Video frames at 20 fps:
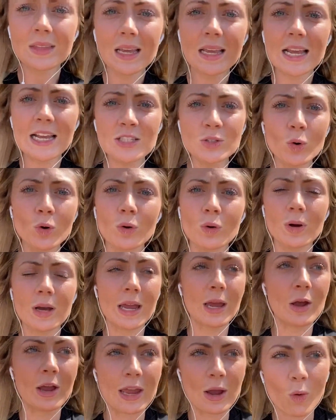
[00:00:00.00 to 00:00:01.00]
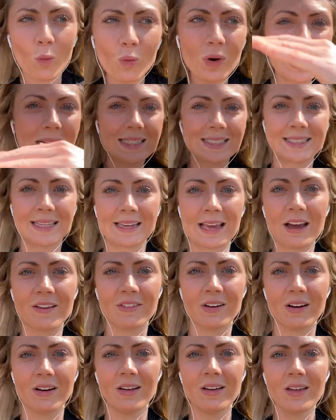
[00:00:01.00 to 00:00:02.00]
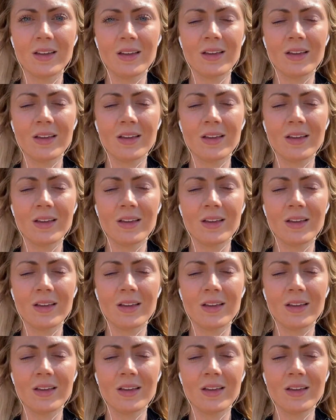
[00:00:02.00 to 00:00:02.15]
it all links together.